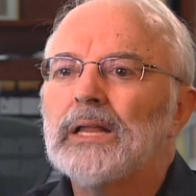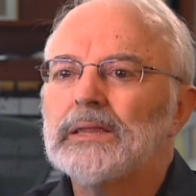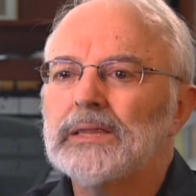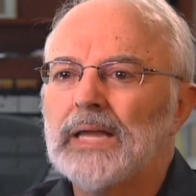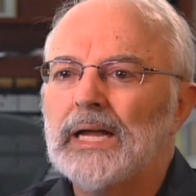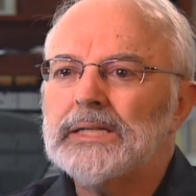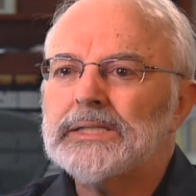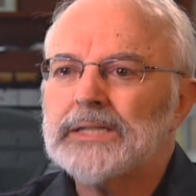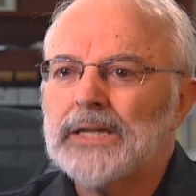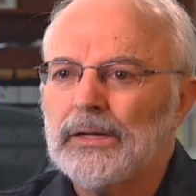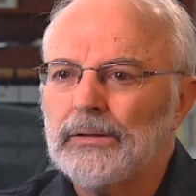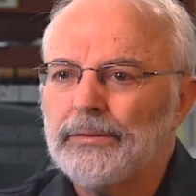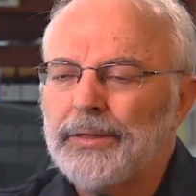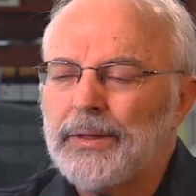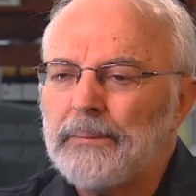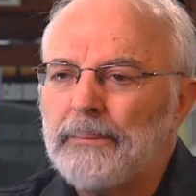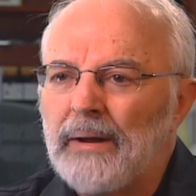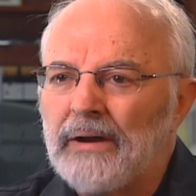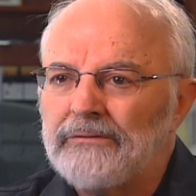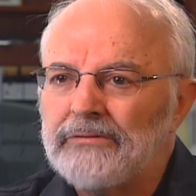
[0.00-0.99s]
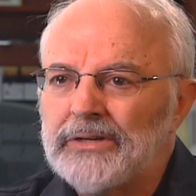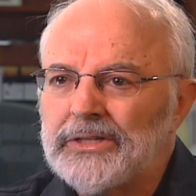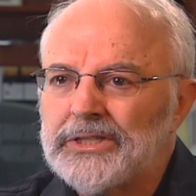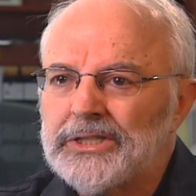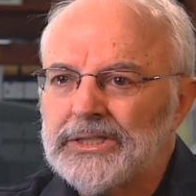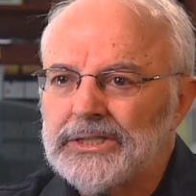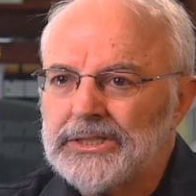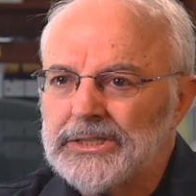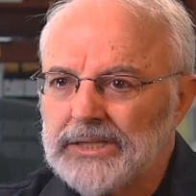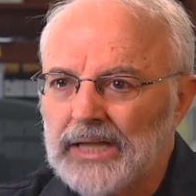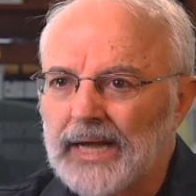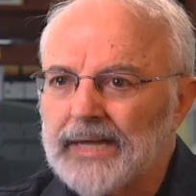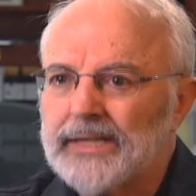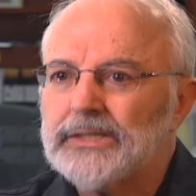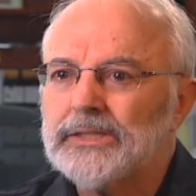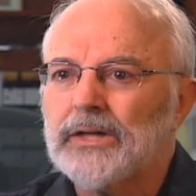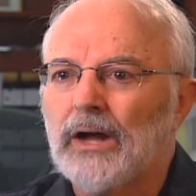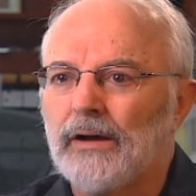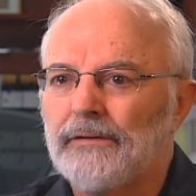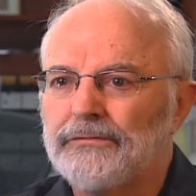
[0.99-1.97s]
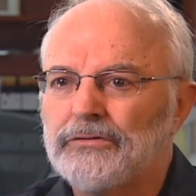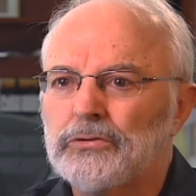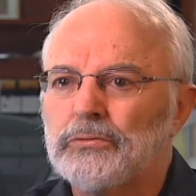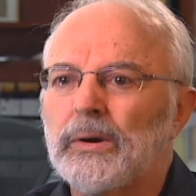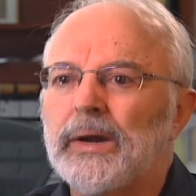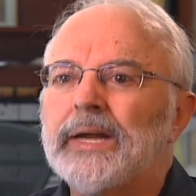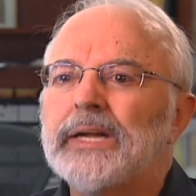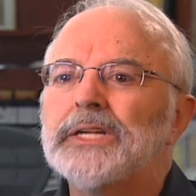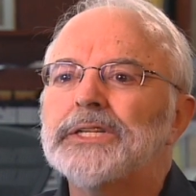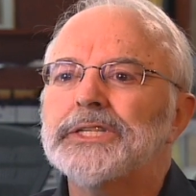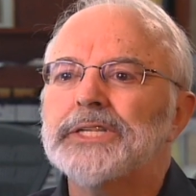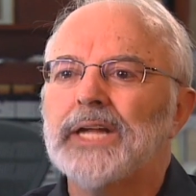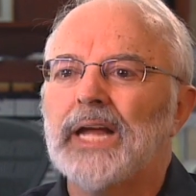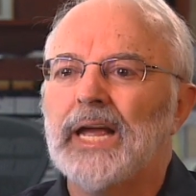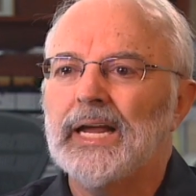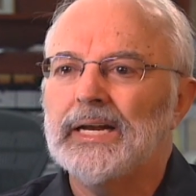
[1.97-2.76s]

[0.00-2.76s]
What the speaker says: less healthy beverages like soft drinks